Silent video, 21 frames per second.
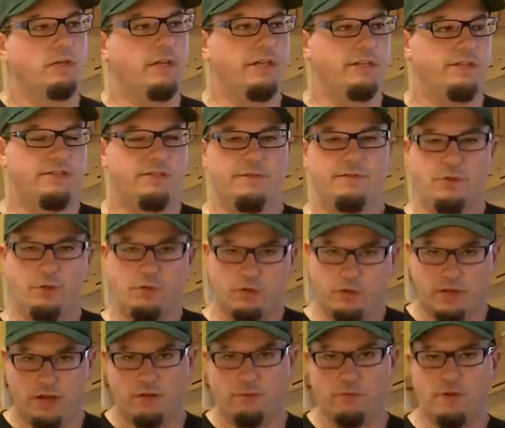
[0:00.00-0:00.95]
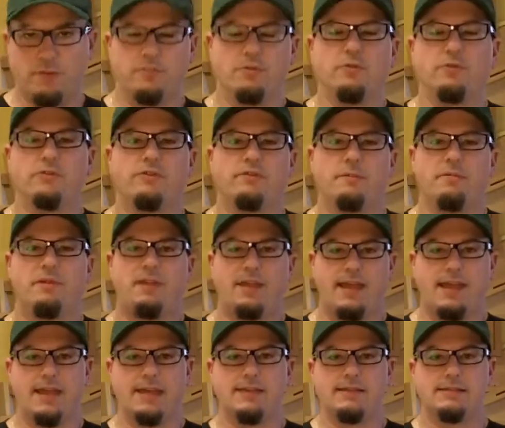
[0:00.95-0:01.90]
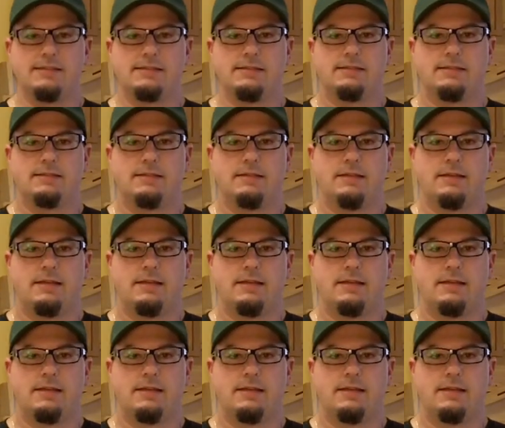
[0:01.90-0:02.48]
It's if you try to reproduce the plans